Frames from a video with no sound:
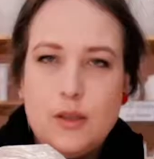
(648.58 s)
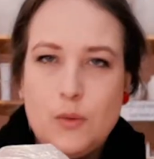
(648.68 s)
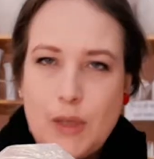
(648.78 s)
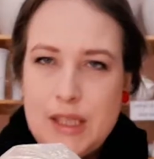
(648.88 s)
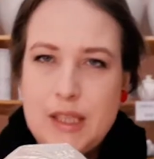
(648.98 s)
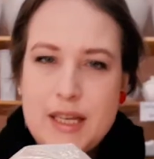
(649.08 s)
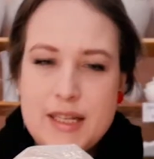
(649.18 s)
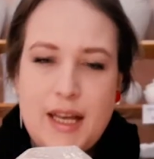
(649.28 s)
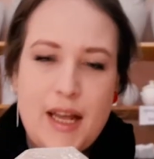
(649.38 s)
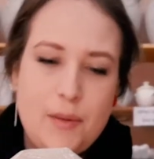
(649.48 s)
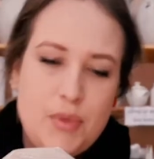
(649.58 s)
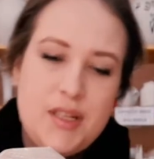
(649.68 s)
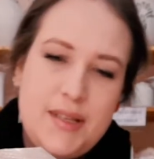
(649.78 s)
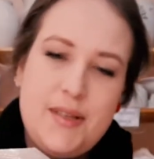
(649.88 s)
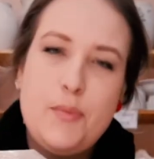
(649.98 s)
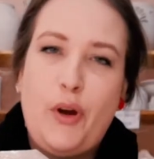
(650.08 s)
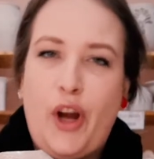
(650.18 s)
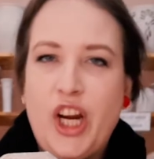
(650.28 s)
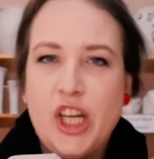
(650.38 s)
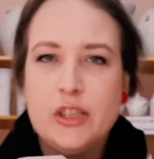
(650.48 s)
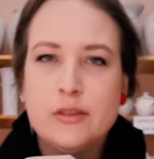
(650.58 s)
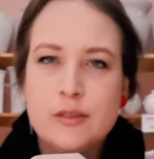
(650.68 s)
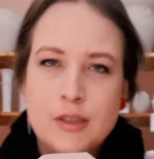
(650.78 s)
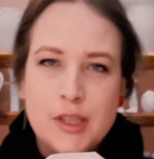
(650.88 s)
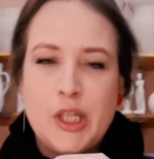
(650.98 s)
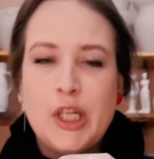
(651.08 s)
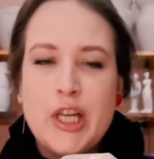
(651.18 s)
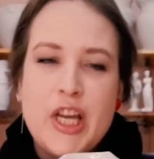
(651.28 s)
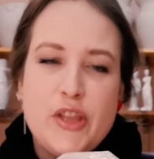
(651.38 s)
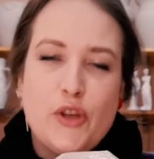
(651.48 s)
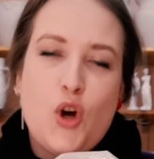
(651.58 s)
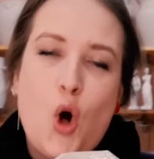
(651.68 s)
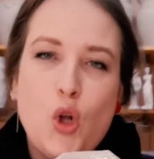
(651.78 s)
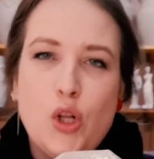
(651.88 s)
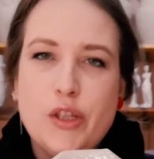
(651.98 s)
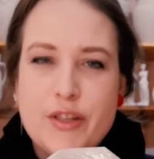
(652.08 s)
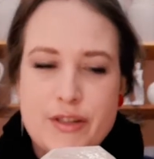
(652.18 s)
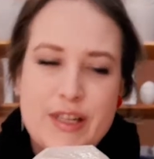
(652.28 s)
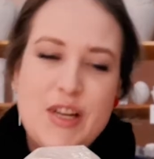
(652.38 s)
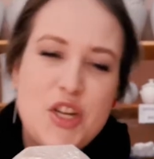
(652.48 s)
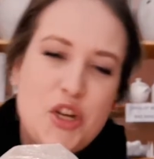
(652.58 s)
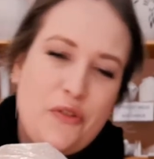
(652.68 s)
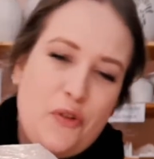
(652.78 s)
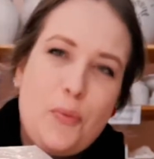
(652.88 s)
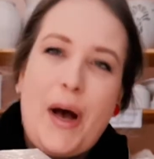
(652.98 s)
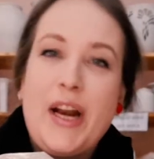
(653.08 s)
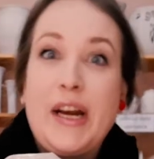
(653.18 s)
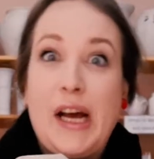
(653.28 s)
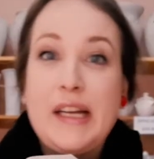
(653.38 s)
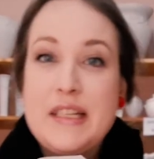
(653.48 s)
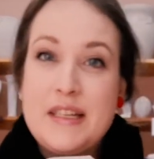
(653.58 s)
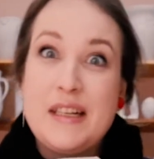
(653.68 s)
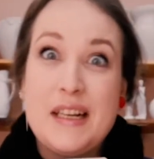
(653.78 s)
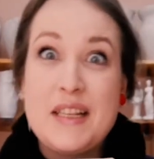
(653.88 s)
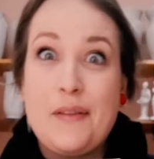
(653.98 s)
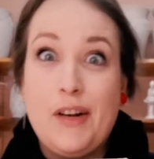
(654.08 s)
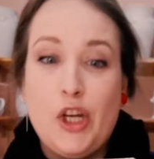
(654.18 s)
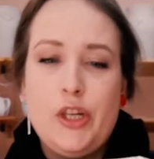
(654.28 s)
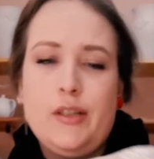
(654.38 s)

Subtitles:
Well, he's kind of been simmering in the cold for about a night. Let's have a look.